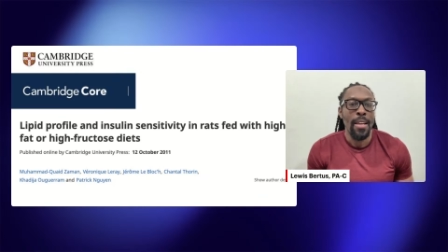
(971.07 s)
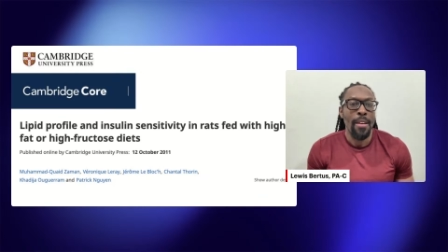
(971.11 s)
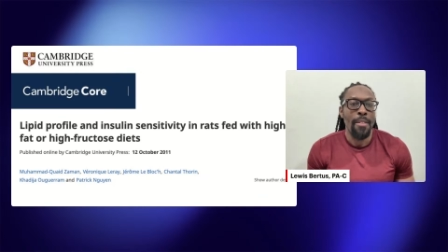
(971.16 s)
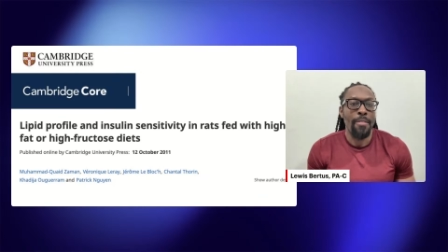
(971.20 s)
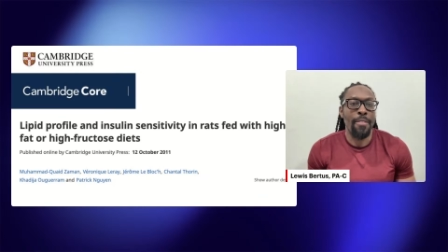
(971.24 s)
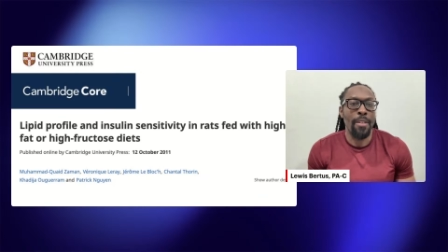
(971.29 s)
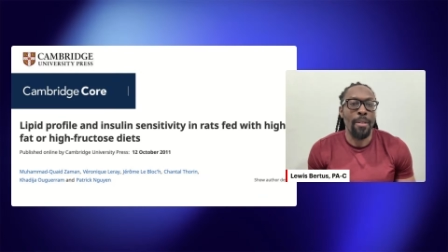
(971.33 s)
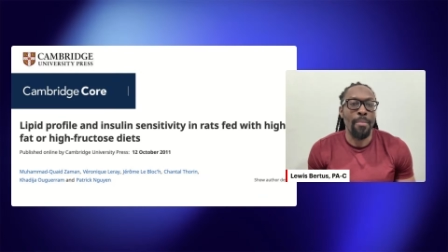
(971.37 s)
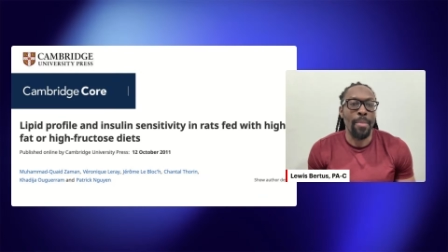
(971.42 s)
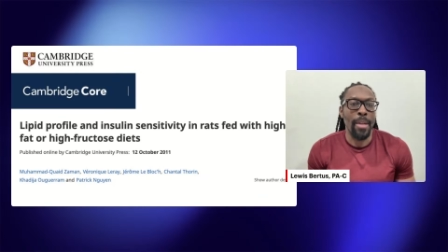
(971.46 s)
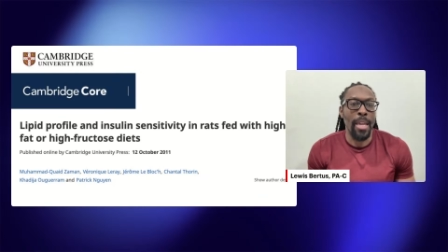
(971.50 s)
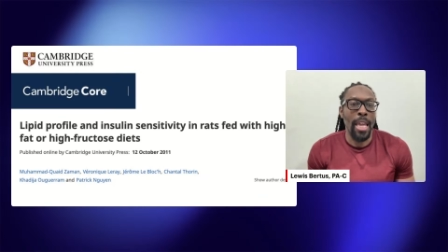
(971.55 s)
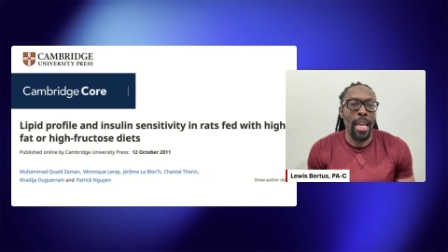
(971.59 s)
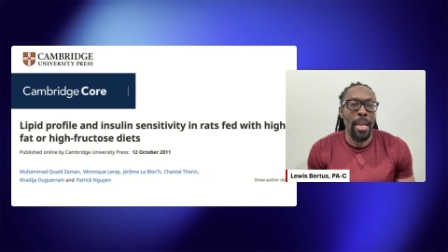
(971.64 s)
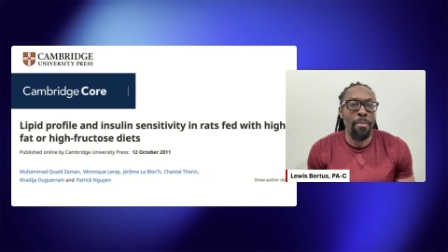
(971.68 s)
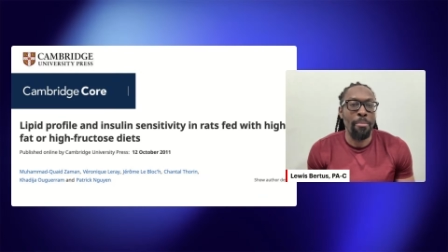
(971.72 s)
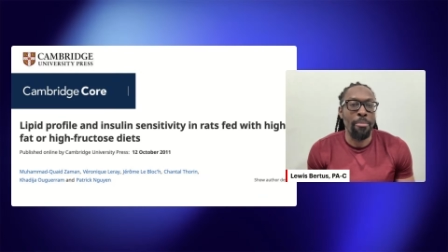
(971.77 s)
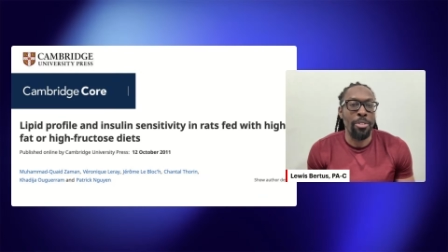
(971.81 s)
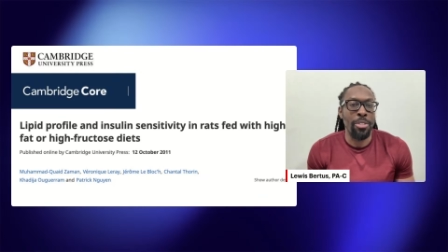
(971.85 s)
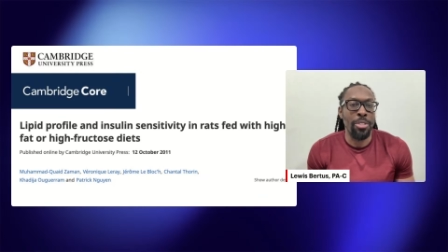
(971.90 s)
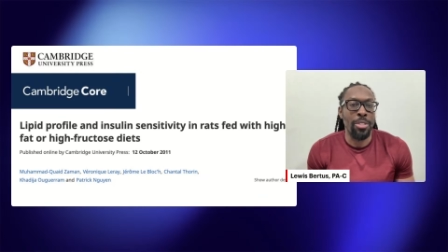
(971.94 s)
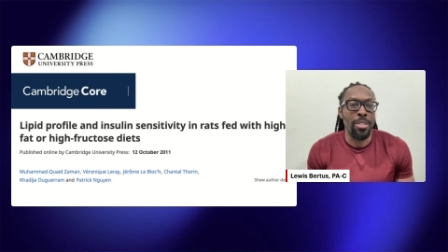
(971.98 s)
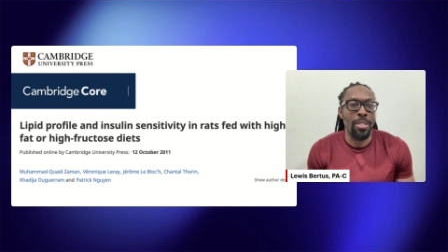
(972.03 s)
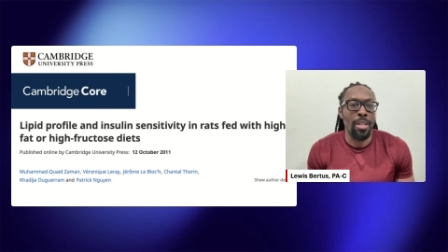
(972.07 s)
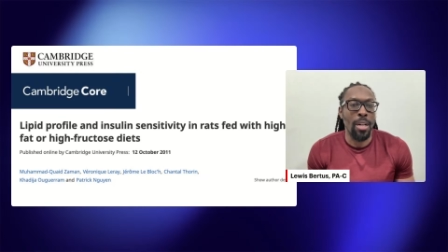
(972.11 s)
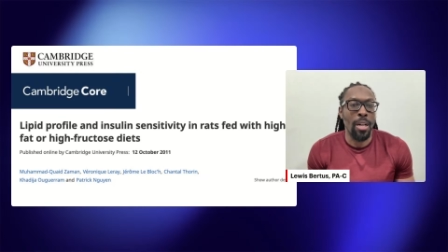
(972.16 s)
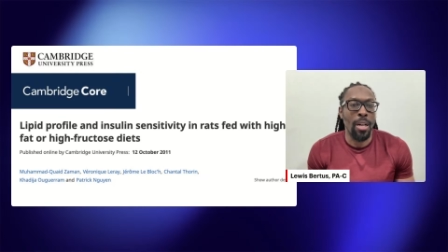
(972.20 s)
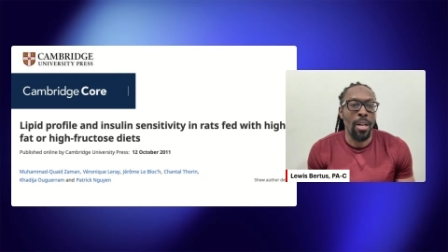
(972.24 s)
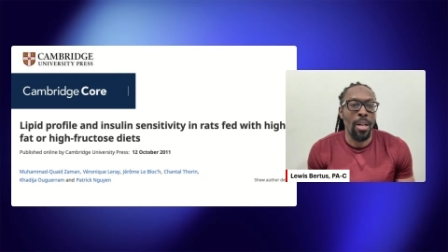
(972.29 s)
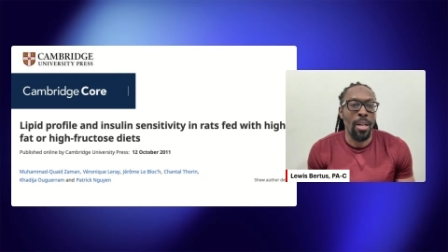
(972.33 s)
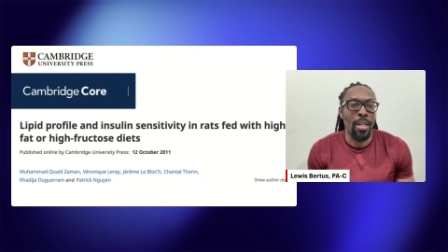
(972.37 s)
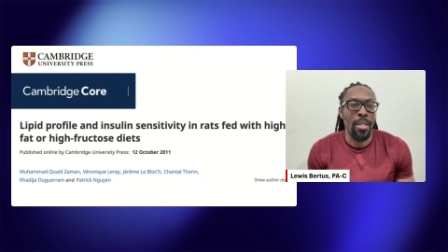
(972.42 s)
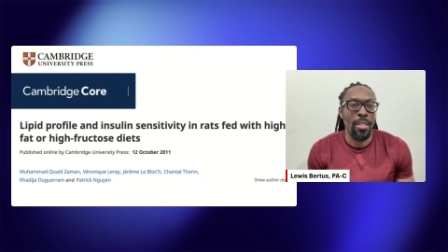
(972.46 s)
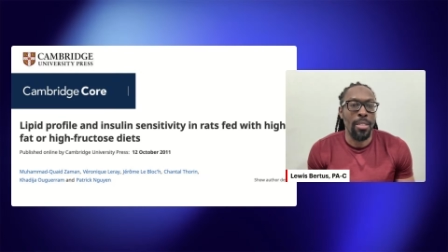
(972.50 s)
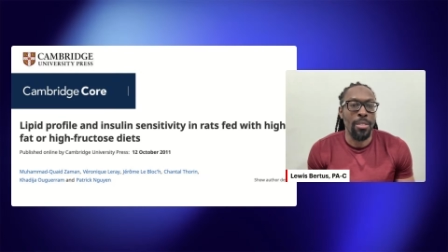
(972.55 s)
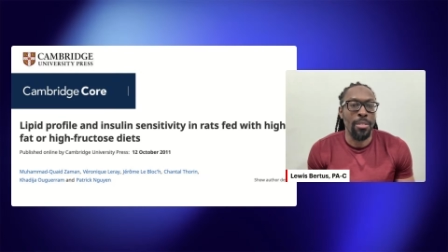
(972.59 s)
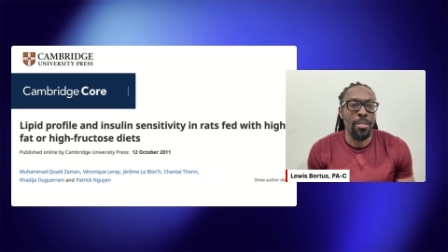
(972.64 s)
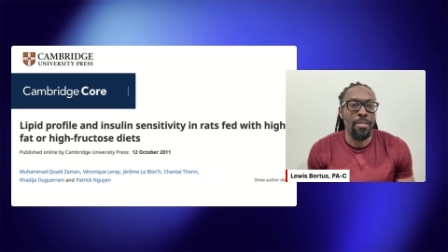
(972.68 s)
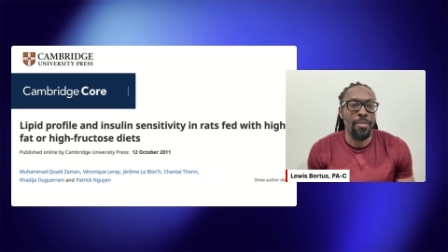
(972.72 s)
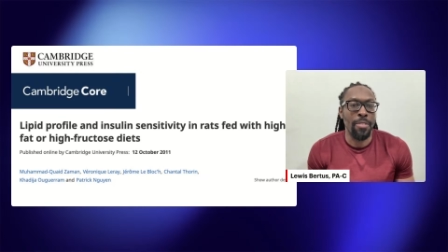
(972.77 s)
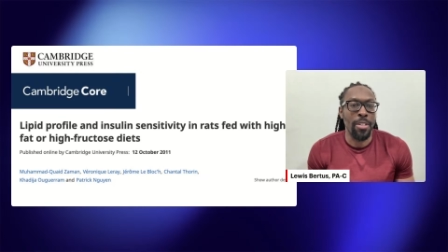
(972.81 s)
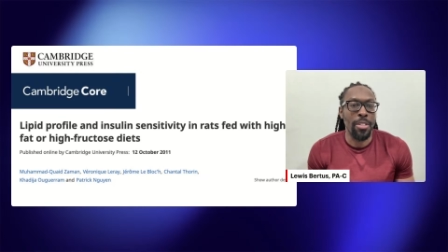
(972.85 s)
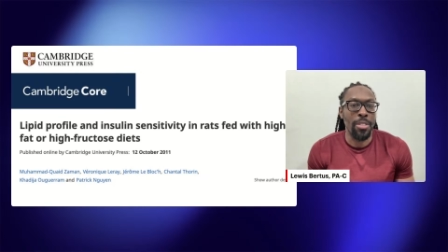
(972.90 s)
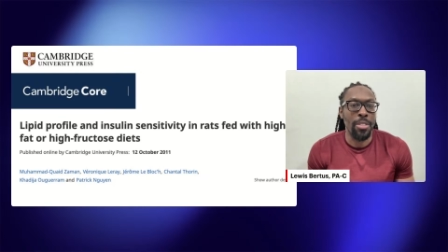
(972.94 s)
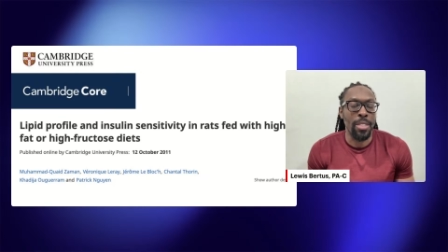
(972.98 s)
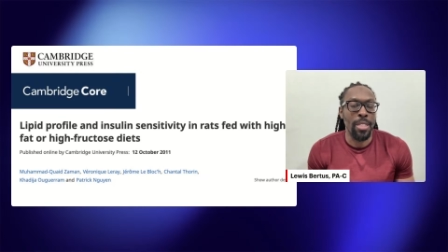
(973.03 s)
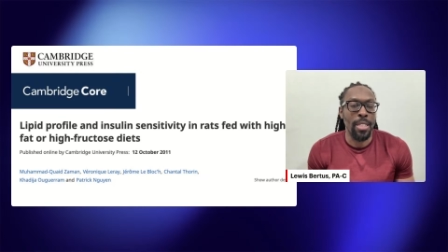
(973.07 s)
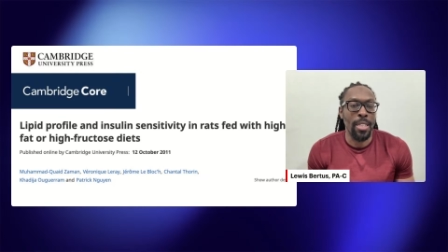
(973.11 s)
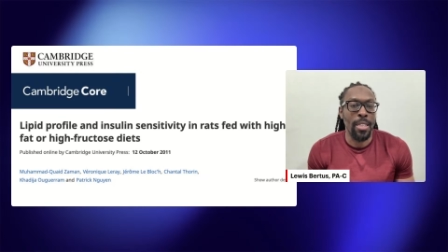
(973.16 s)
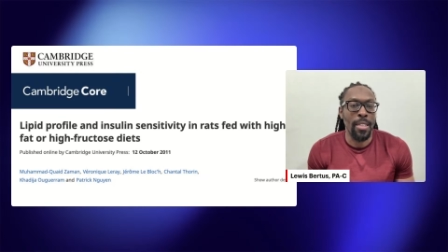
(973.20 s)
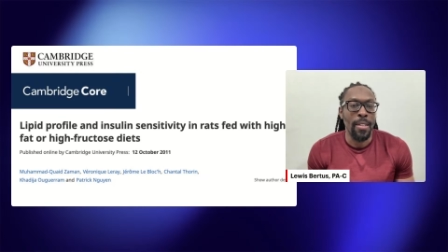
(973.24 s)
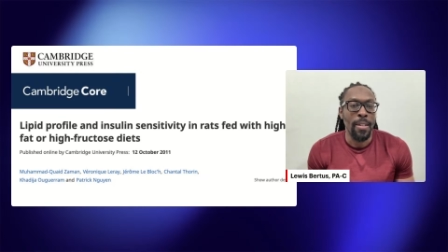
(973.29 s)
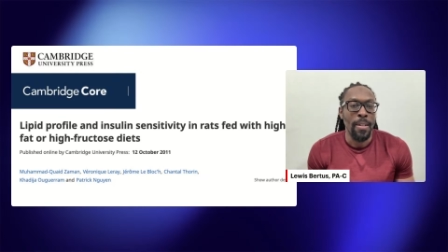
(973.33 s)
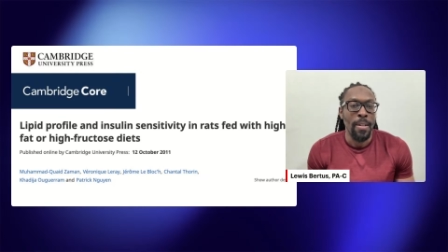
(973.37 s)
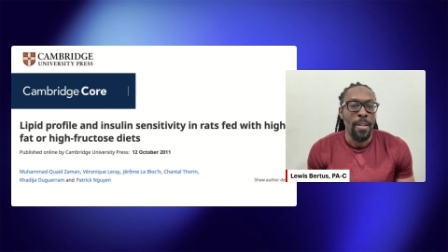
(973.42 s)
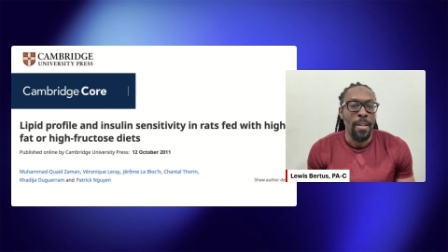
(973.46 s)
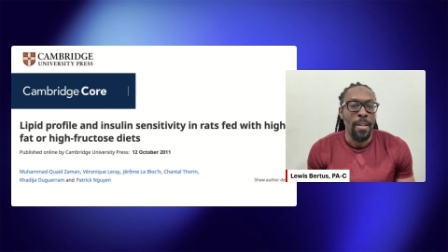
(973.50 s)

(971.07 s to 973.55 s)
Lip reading: from Cambridge University